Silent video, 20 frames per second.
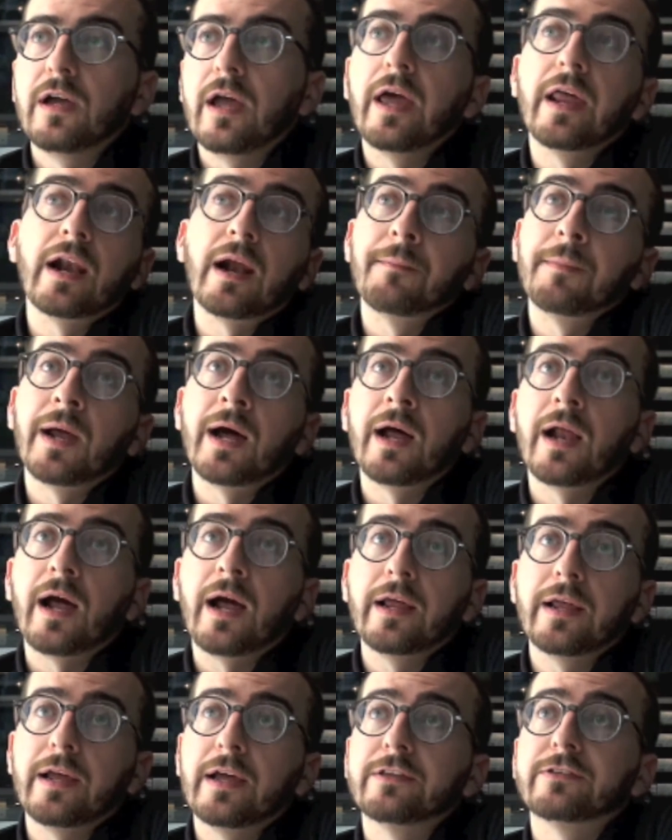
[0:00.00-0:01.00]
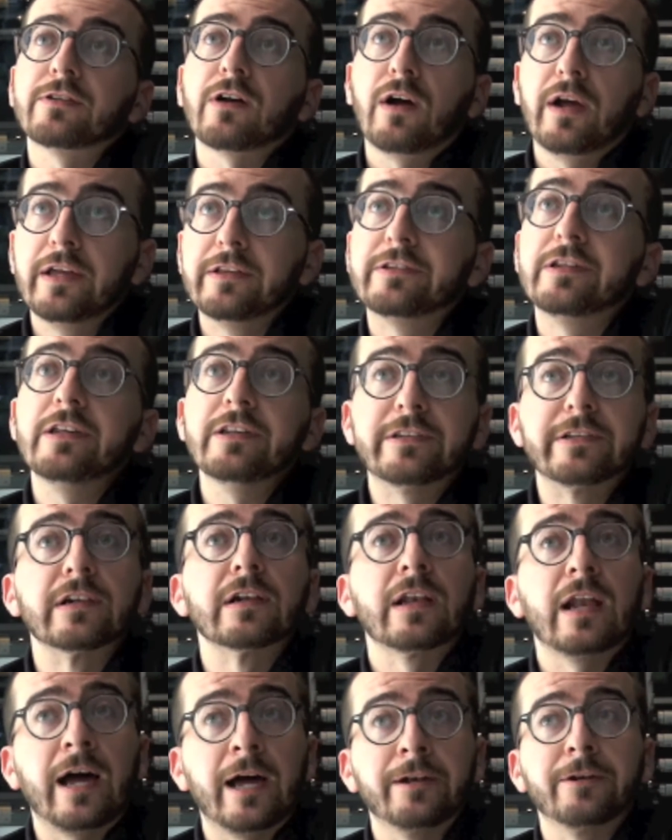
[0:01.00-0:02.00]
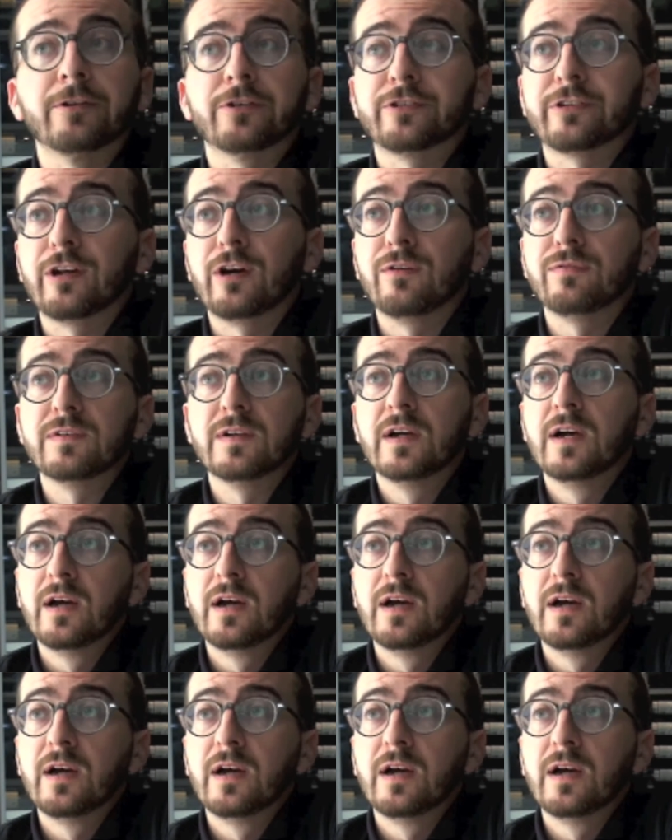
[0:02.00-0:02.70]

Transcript: And I'm not, it's easy to lie to yourself.